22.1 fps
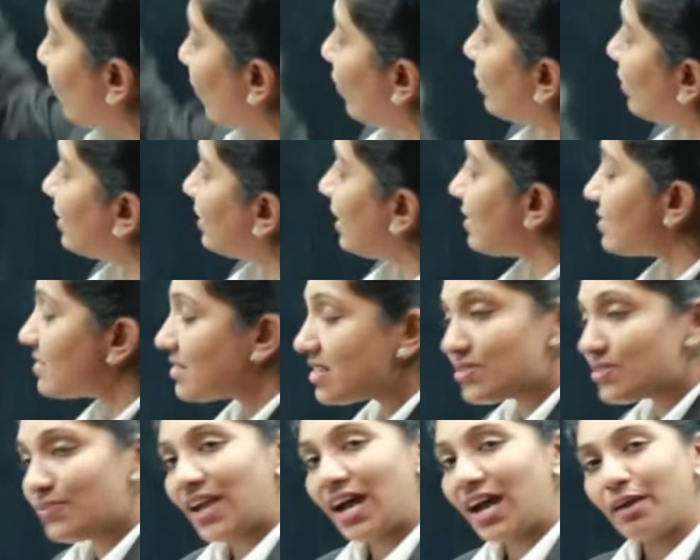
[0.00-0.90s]
four things
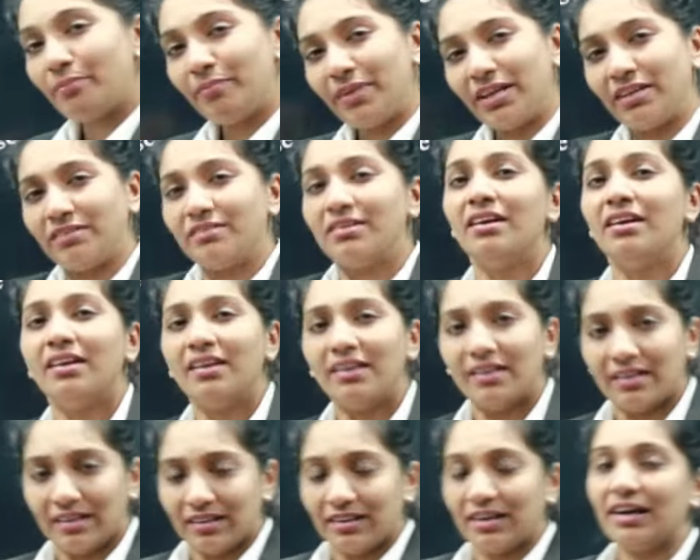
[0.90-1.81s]
is we have been
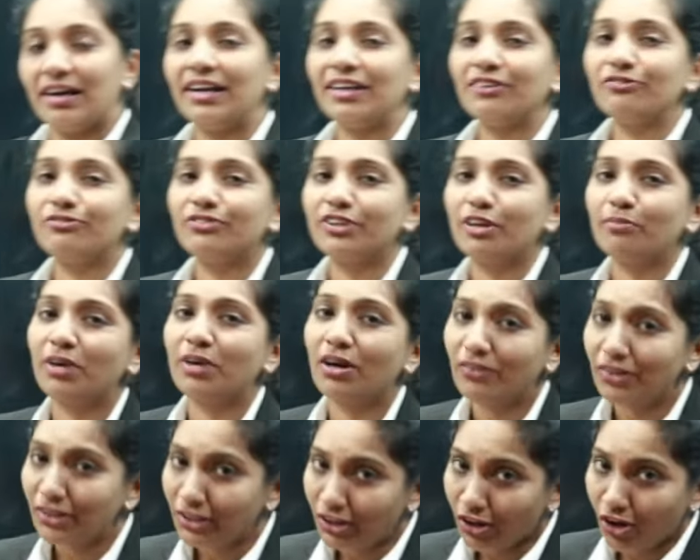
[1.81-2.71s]
learning from
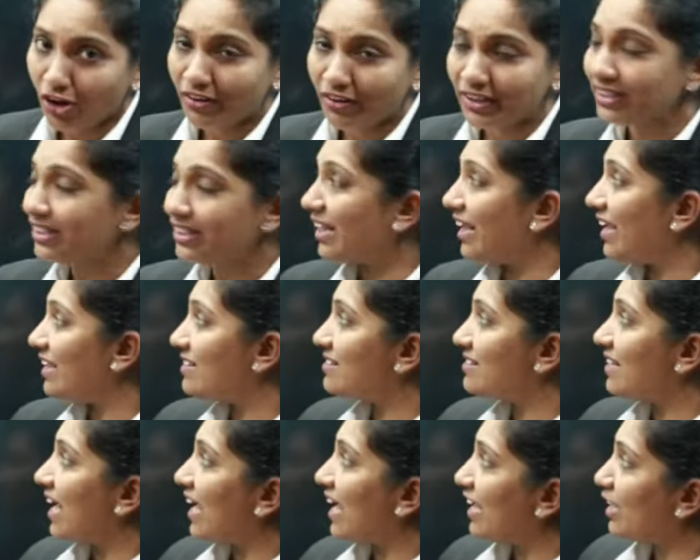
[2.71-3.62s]
our lower
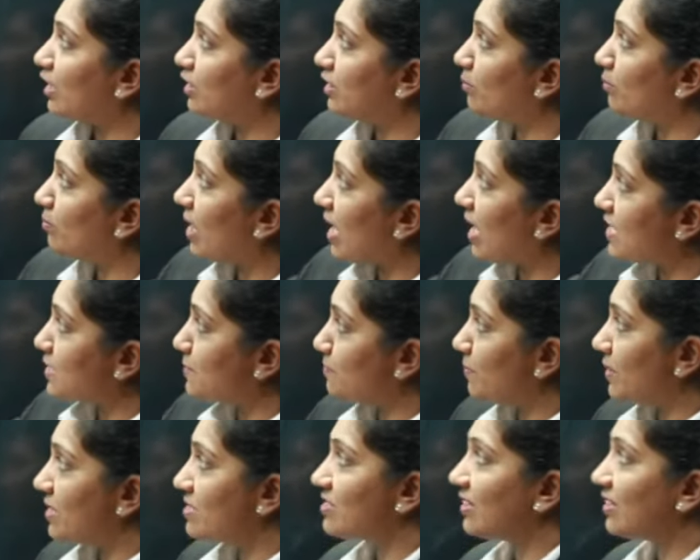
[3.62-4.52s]
grades, like the mass
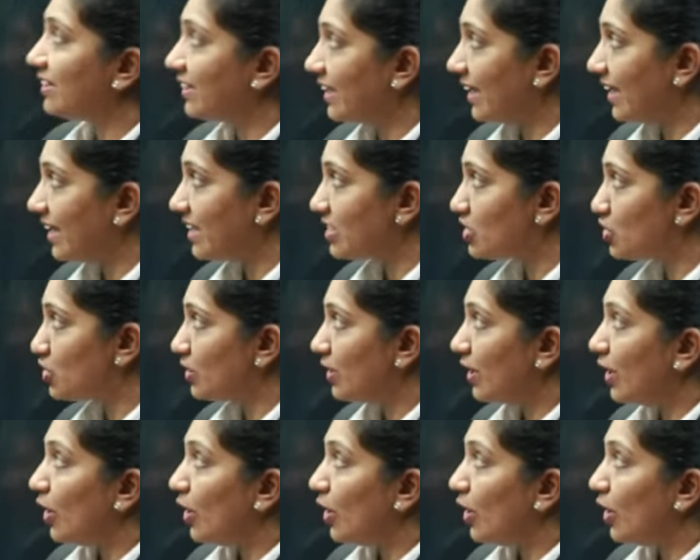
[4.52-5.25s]
percentage,